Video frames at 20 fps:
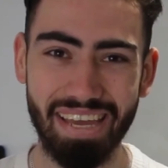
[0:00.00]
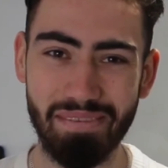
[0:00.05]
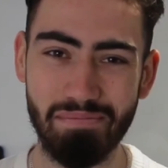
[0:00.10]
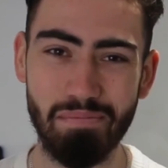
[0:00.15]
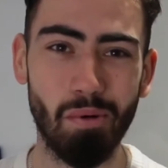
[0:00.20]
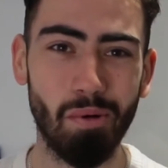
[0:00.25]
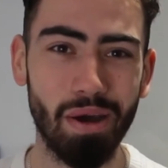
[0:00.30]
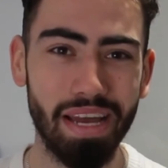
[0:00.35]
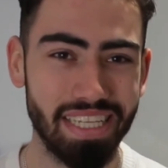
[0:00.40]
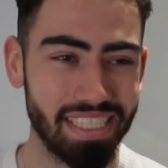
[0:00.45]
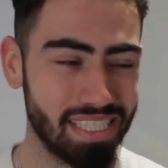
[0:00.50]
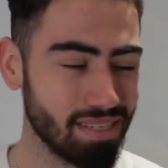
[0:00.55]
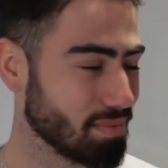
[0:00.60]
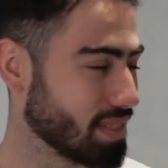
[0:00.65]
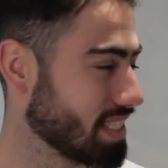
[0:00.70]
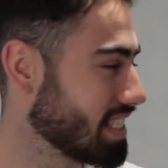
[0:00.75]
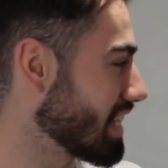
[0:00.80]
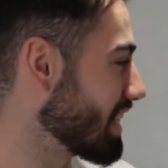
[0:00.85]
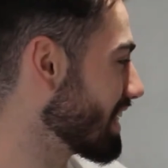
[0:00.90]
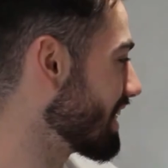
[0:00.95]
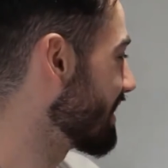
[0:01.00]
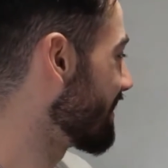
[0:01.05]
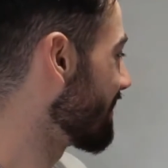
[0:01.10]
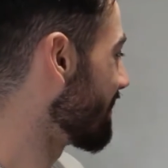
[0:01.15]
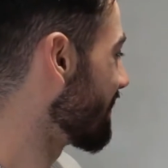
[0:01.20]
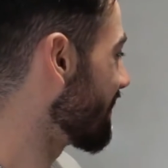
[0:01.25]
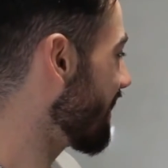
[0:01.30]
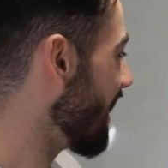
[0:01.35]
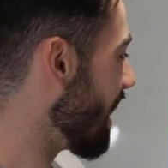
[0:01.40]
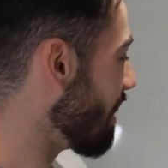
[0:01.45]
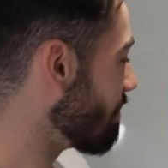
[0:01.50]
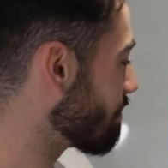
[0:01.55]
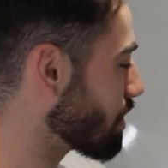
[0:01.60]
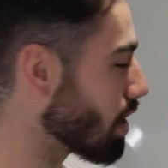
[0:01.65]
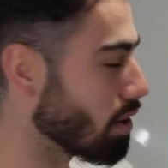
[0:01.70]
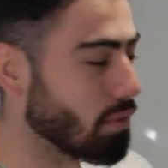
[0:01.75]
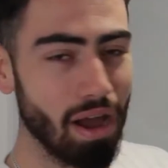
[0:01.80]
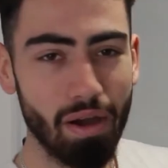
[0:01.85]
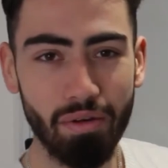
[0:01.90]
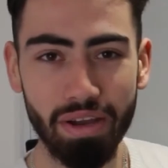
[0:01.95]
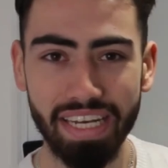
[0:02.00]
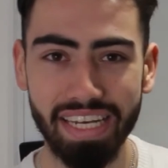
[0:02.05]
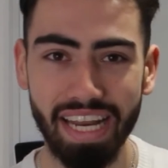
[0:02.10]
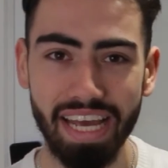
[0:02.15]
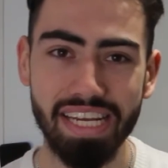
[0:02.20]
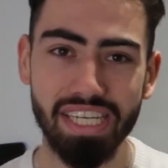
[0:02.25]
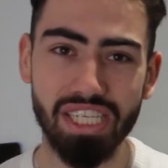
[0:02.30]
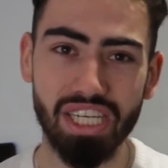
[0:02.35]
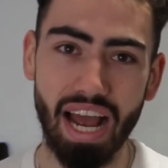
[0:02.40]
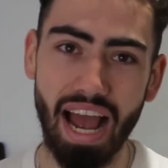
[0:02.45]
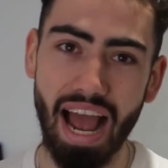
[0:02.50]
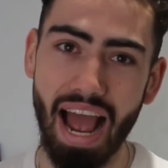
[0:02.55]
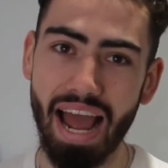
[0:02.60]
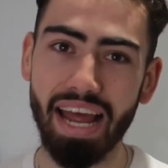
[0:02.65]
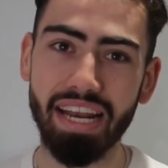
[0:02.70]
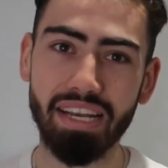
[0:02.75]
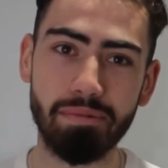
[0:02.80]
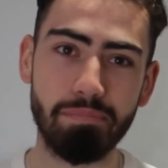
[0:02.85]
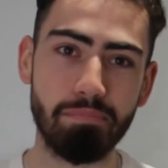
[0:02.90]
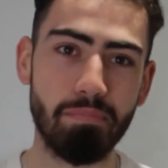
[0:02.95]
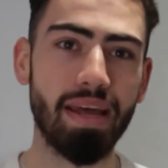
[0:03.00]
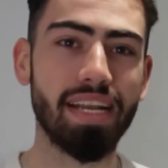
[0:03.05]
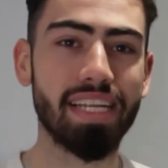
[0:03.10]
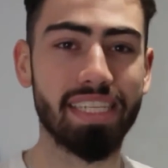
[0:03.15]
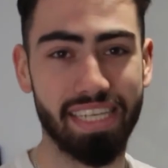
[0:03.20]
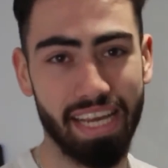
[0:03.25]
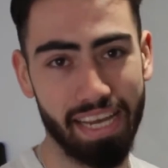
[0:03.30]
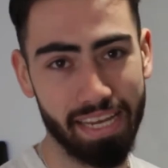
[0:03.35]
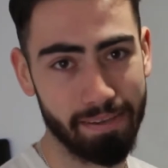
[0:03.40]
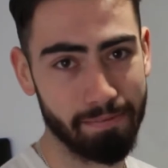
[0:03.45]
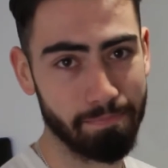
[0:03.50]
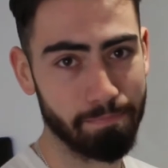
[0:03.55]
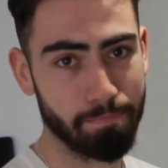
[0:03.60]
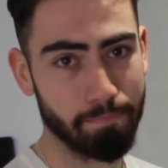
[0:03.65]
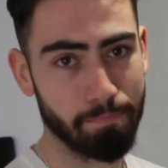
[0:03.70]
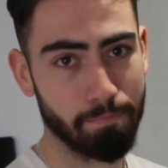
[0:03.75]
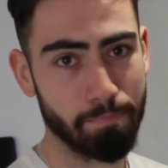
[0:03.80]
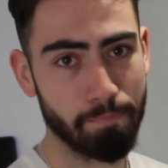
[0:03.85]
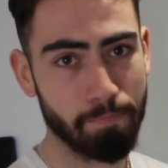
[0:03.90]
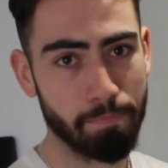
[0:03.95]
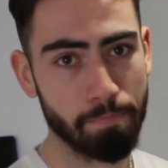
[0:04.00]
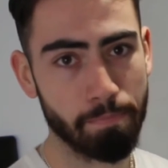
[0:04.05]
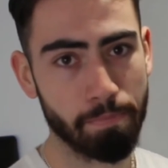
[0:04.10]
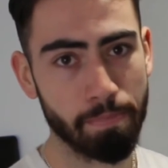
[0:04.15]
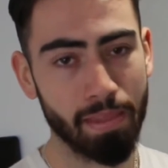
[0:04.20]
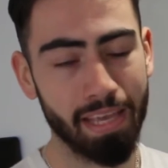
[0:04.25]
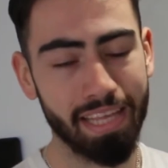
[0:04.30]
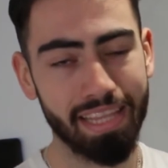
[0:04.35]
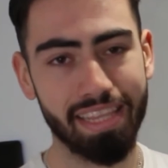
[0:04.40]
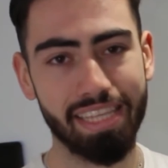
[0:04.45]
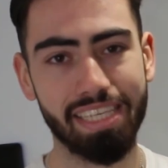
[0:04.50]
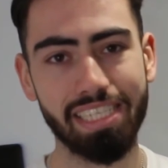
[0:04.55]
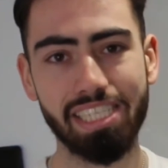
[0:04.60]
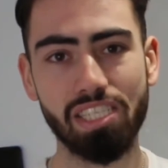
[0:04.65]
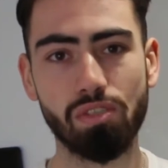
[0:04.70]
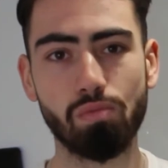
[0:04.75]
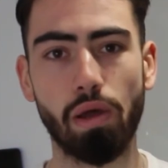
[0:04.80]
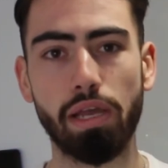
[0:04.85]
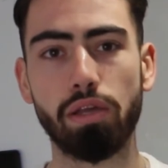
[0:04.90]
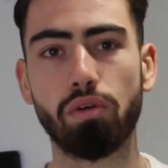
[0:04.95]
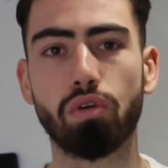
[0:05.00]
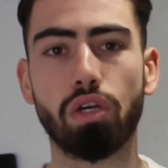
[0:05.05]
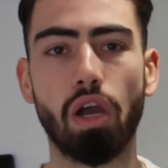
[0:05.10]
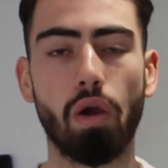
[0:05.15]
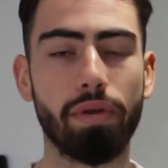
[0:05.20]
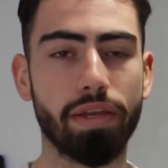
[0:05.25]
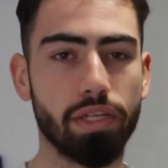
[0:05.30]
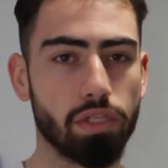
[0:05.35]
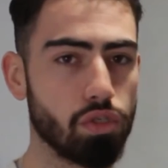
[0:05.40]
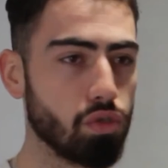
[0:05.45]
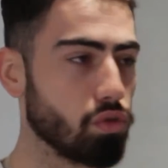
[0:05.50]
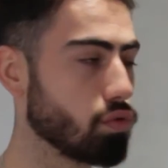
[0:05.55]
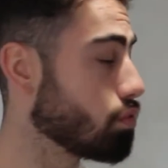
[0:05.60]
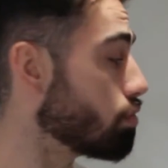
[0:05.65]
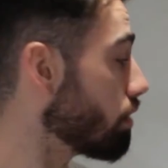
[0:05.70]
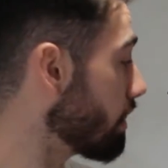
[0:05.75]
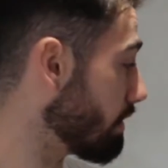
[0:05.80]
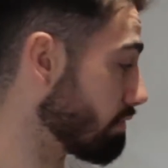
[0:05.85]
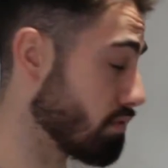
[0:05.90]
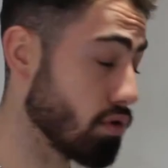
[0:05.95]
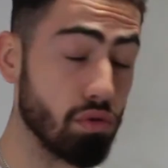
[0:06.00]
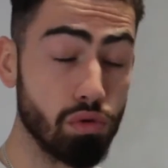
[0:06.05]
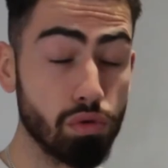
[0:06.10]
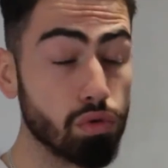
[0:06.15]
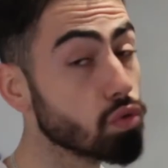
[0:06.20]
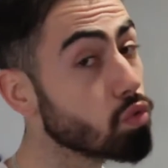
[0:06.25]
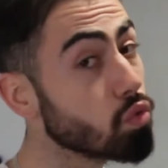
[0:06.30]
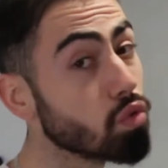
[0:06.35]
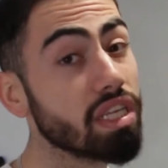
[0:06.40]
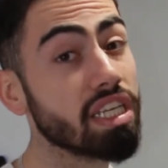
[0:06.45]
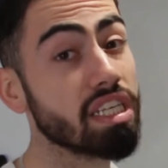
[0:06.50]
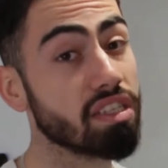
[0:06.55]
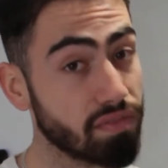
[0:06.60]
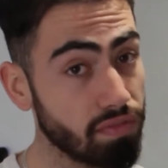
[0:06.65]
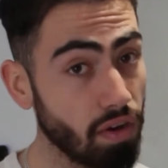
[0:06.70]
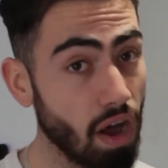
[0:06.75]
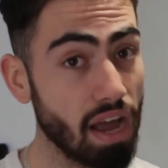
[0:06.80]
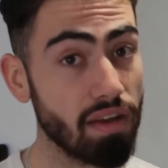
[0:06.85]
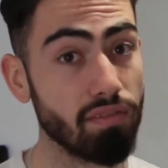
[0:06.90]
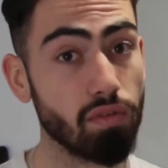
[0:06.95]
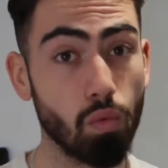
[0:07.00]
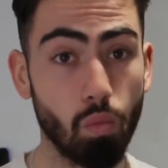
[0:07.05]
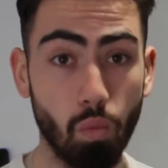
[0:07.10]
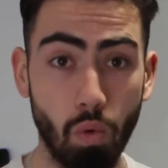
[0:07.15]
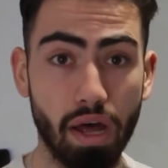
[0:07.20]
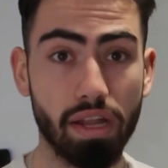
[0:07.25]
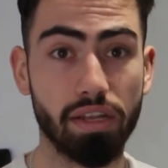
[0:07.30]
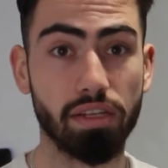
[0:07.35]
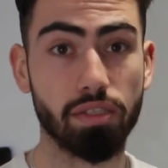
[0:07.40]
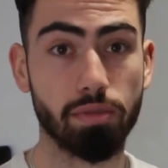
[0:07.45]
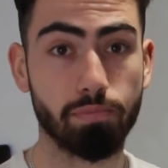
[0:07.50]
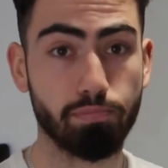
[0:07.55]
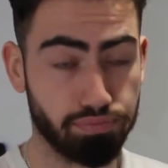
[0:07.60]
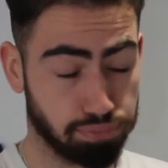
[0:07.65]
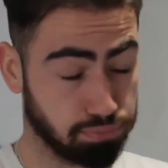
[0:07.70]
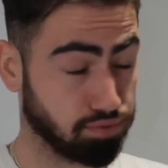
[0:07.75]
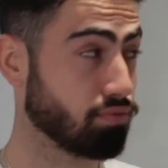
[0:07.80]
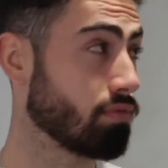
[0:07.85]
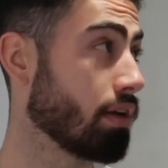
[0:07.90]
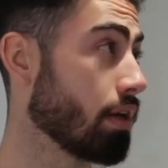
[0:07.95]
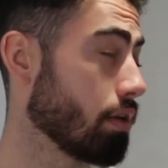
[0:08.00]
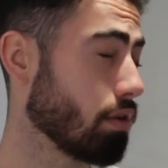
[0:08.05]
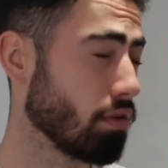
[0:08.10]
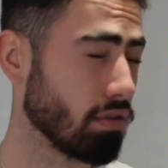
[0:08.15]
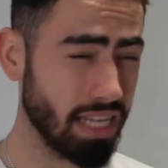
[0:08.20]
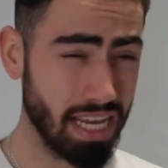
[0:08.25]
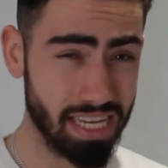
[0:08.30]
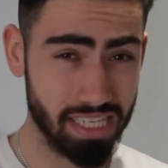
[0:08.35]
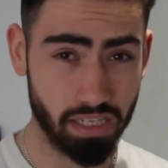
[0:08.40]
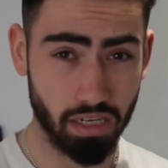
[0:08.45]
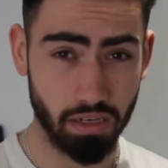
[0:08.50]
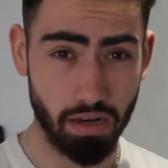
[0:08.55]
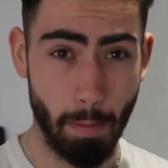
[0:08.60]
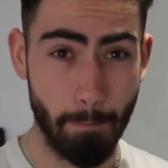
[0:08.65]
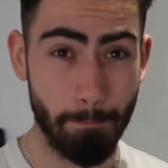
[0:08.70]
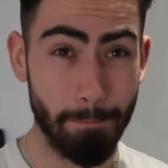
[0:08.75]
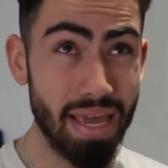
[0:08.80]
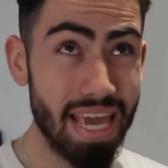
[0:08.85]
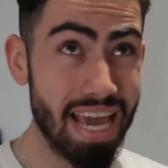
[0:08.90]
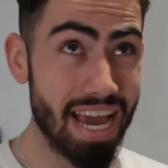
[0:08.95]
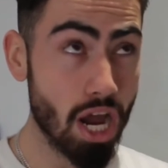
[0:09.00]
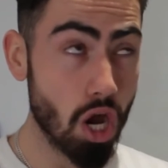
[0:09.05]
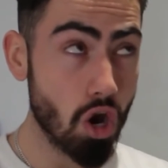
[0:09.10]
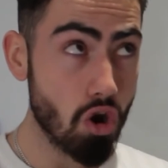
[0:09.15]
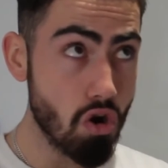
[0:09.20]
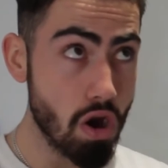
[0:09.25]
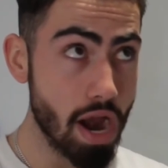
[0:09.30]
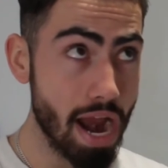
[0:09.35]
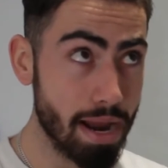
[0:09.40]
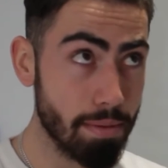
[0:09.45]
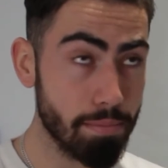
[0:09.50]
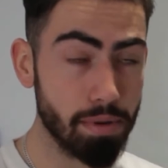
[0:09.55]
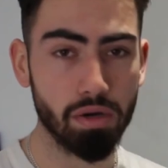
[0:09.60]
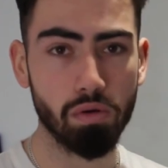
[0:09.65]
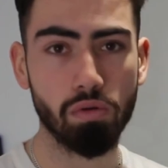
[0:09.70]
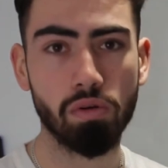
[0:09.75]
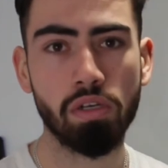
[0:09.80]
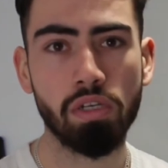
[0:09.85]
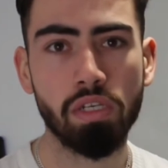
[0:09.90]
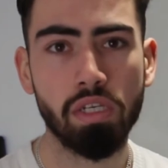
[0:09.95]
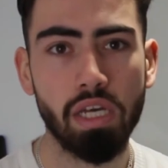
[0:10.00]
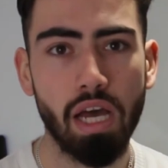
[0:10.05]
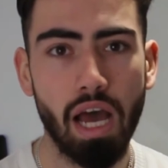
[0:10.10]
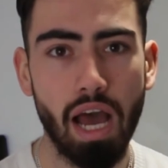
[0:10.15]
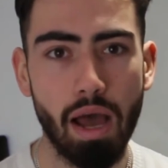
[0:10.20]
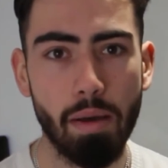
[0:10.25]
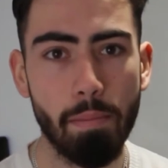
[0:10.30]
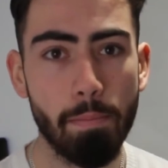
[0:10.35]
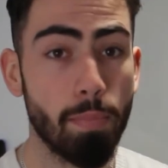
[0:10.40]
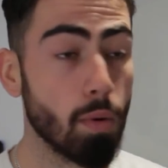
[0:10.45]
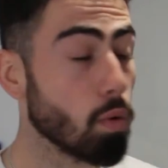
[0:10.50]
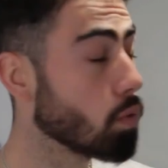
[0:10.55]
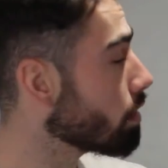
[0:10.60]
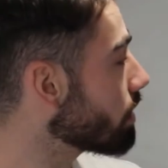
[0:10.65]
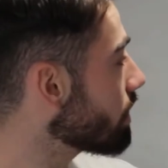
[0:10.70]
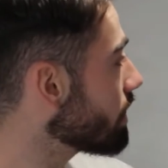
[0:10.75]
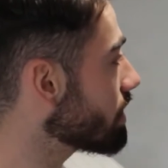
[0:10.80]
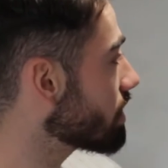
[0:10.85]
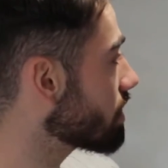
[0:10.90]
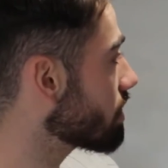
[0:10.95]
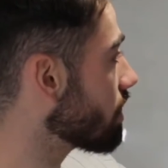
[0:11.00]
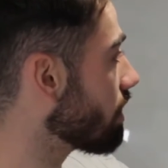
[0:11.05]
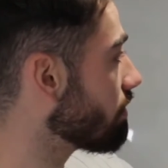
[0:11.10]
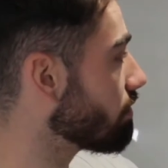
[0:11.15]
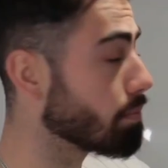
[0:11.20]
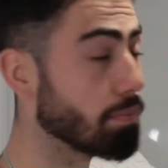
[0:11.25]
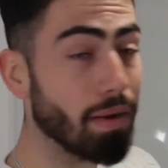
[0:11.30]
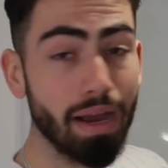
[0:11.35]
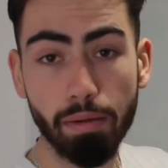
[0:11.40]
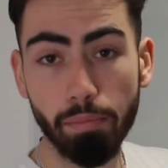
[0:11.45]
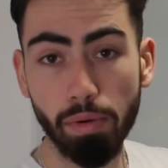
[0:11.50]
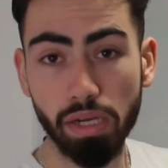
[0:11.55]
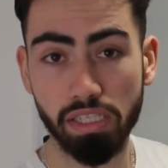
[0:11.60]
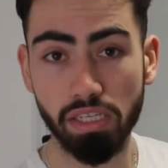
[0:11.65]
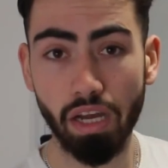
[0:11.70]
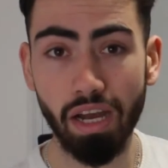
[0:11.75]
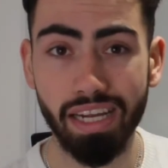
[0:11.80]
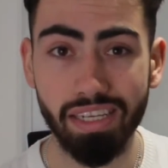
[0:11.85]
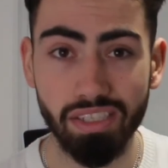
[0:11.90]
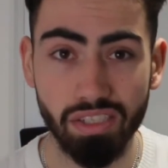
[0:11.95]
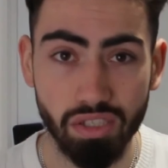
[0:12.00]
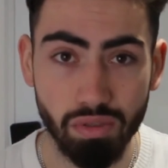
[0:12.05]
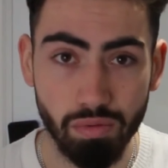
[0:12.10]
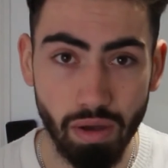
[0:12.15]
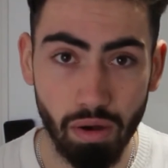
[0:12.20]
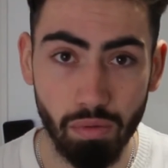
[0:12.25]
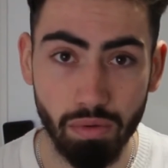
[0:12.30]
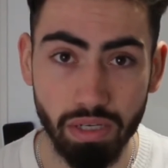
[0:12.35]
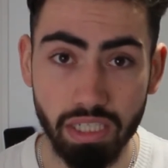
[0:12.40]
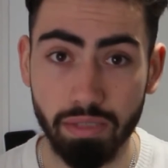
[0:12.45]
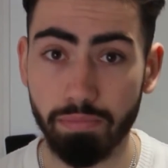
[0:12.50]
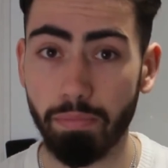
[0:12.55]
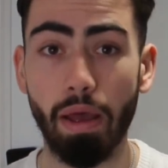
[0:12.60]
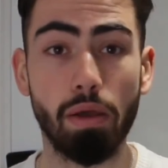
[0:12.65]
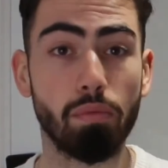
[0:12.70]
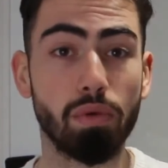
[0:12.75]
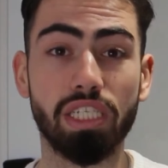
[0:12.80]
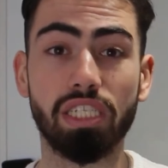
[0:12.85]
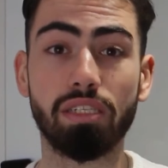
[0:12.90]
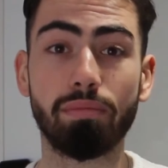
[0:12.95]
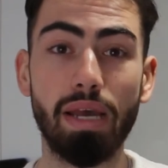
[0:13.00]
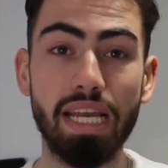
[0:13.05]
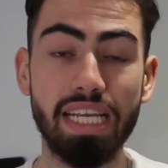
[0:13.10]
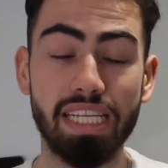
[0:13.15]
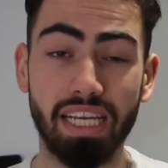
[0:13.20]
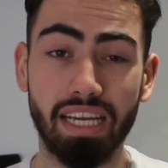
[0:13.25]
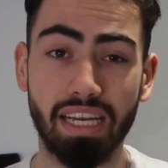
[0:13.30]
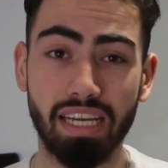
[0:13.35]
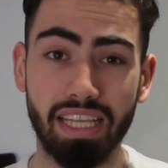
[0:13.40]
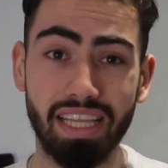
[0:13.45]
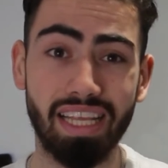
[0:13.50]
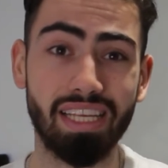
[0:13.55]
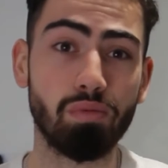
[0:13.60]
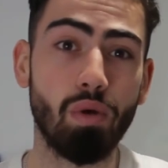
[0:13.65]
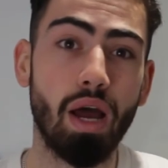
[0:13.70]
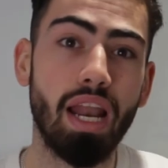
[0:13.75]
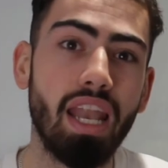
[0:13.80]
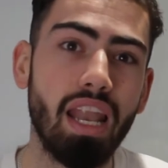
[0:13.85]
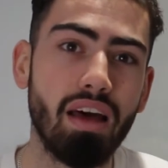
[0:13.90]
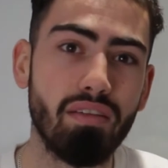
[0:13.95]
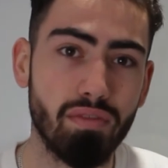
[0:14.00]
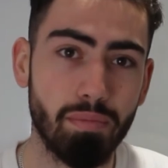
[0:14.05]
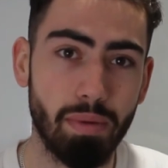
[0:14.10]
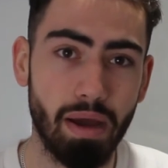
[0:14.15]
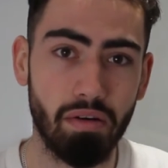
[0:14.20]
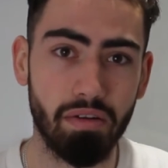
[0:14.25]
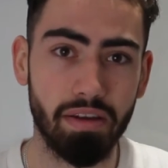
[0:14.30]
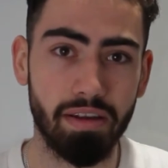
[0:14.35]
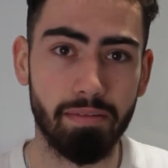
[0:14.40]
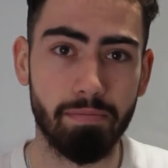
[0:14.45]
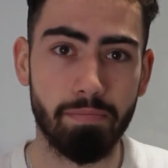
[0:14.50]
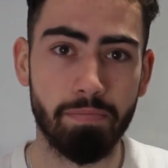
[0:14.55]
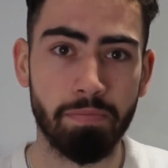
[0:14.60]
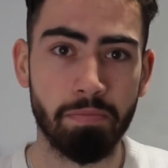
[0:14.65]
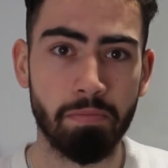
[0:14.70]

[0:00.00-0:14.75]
get more intimacy, um, go out in nature and meditate. This is where you're going to, if you use all these five at once, pff, your day's going to be incredible. Um, but all of these stuff are backed by science as well, which is, which is amazing. And that's what I love about it.